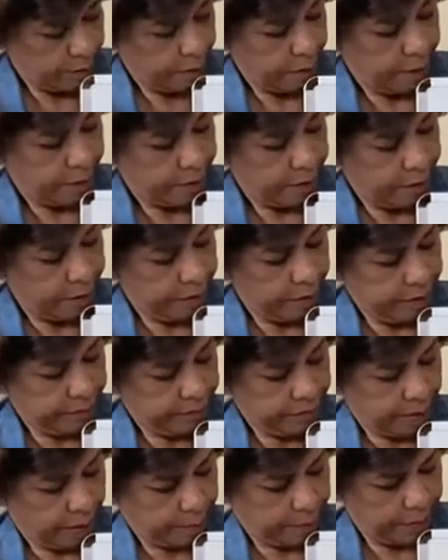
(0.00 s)
and the nerves
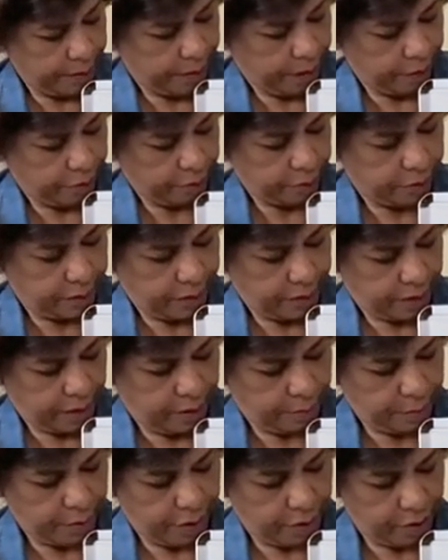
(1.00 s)
coming out, they
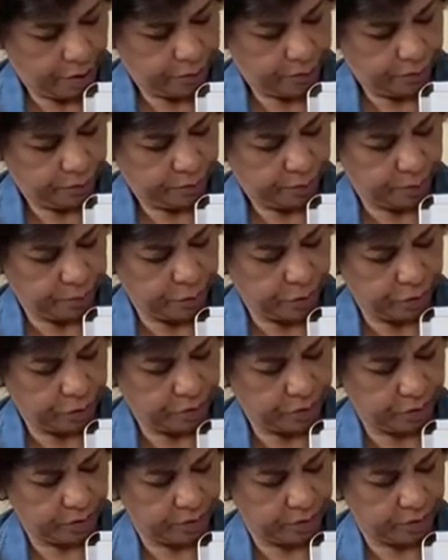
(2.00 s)
come around from your